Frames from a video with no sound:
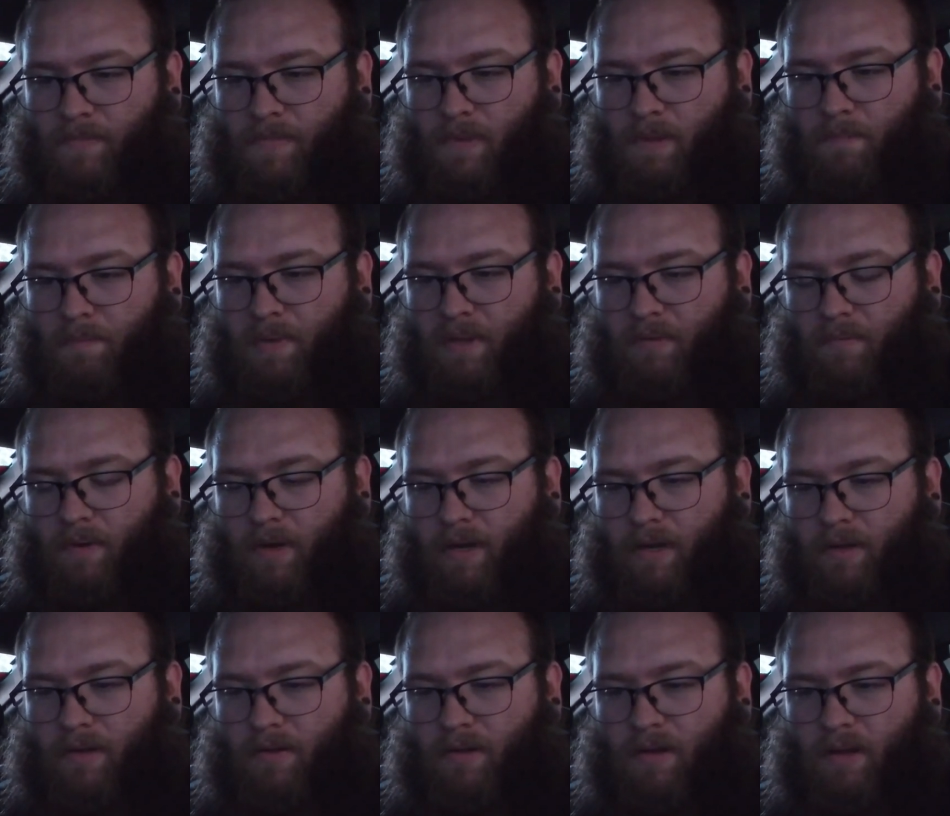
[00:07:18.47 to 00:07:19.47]
The
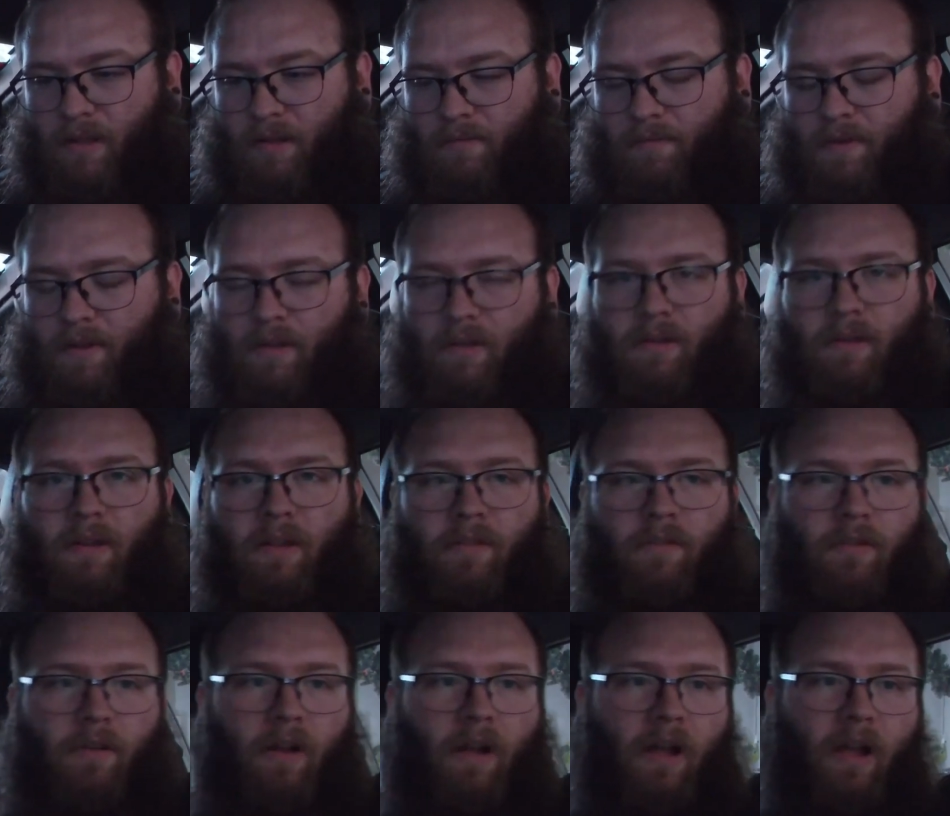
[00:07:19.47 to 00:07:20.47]
bitrate, you can have it
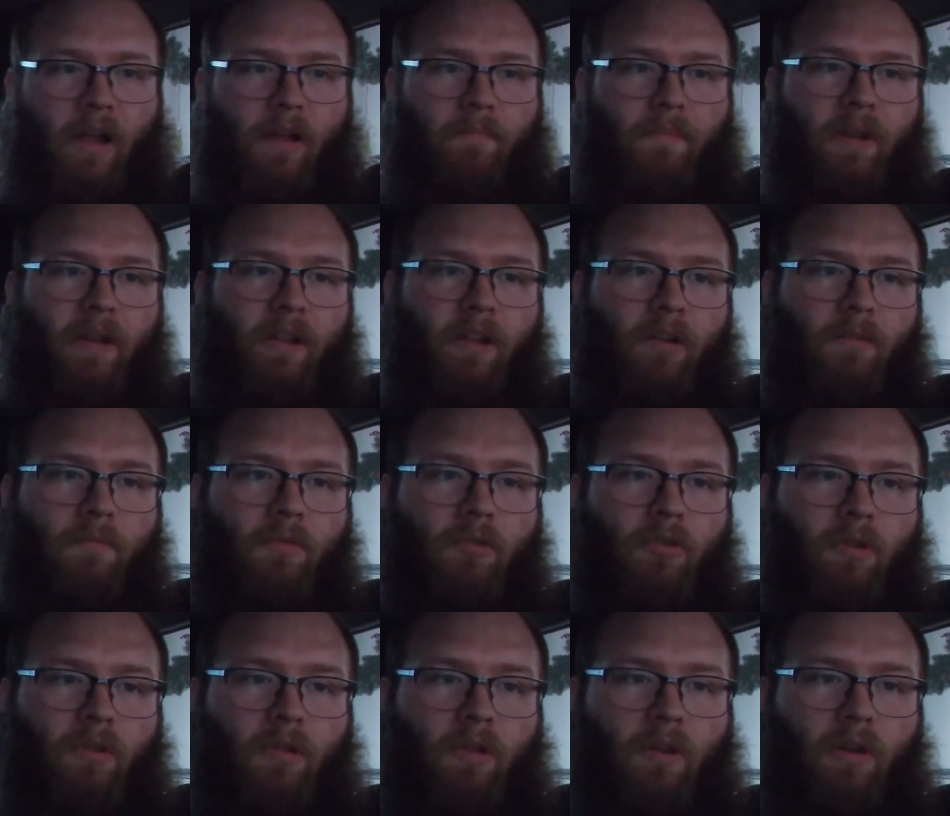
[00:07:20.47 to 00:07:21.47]
either high, medium,
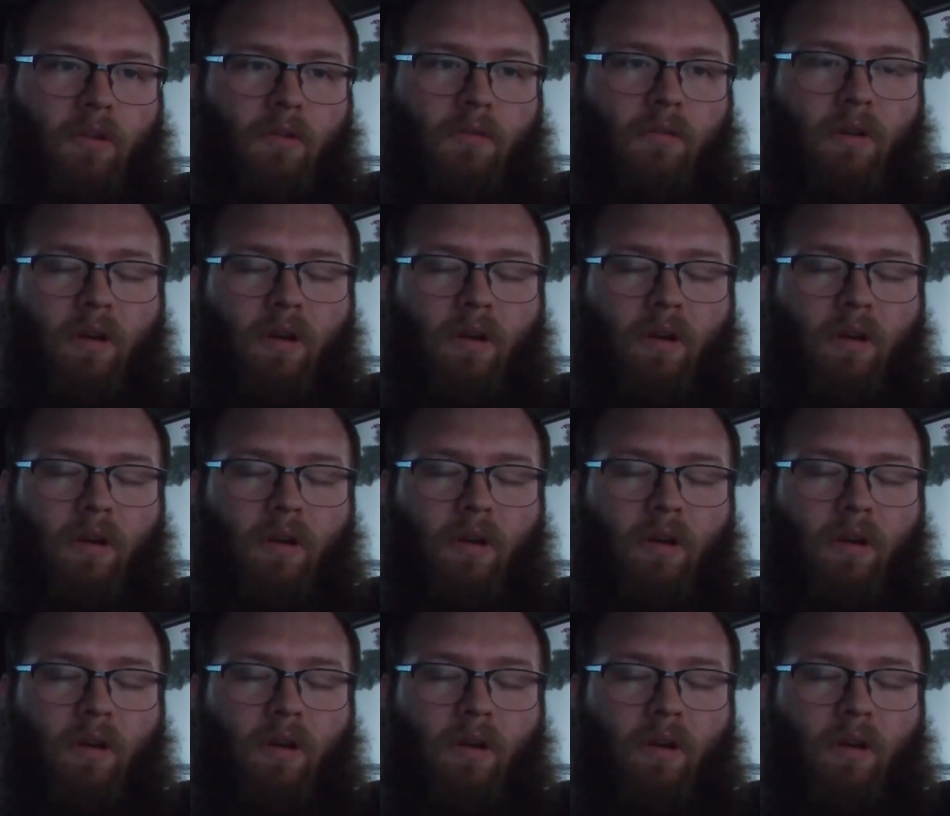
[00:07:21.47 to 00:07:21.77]
or low.